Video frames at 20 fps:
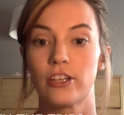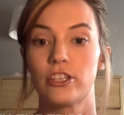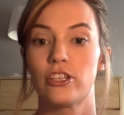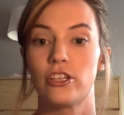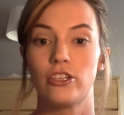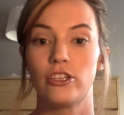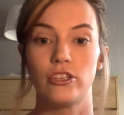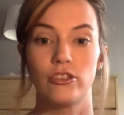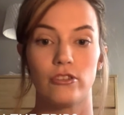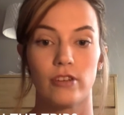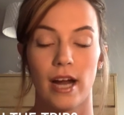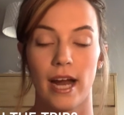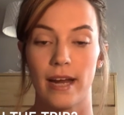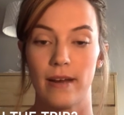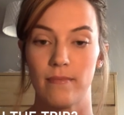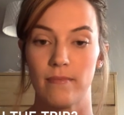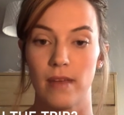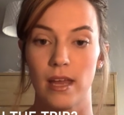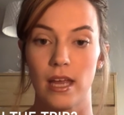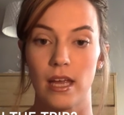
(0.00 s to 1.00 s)
Should you try
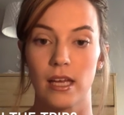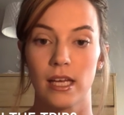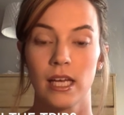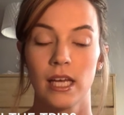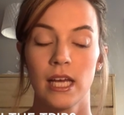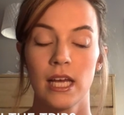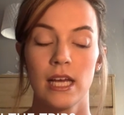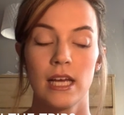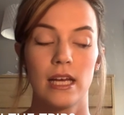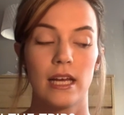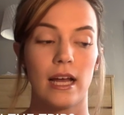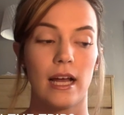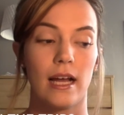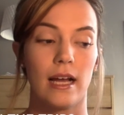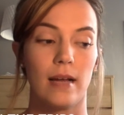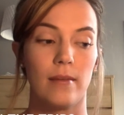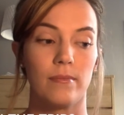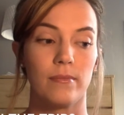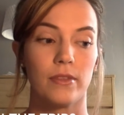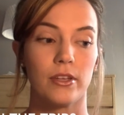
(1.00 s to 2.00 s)
to make
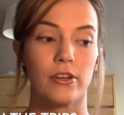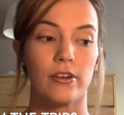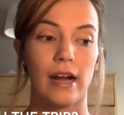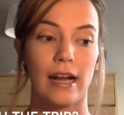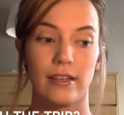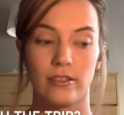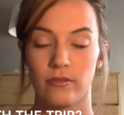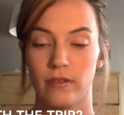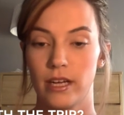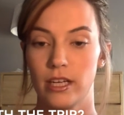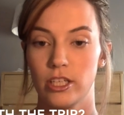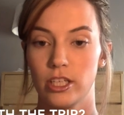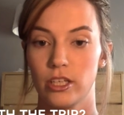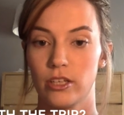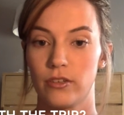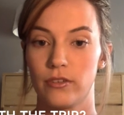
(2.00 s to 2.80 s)
the graduation